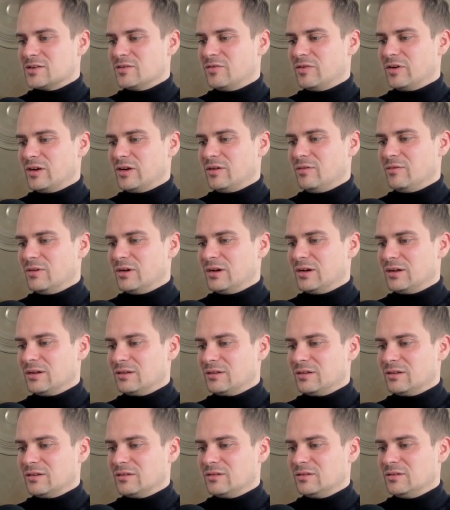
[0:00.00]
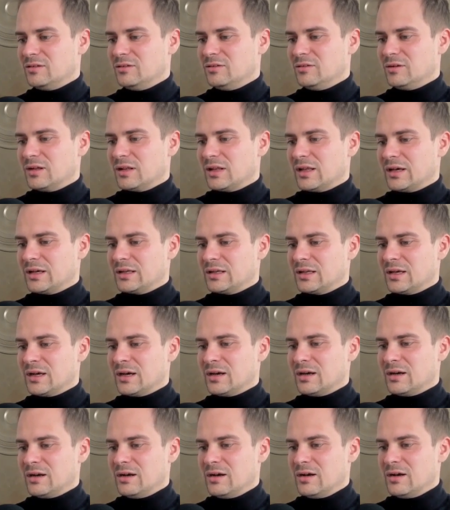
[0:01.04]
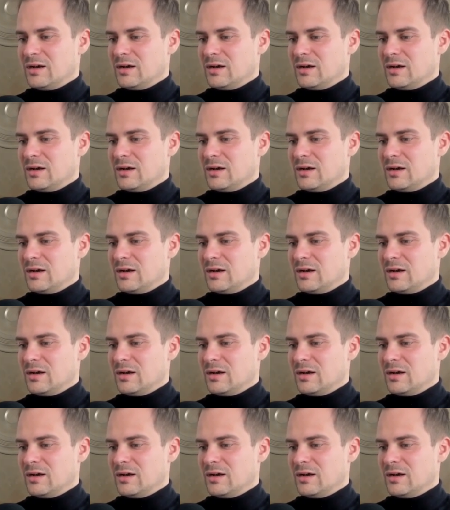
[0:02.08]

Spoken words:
a funny one too. I like that.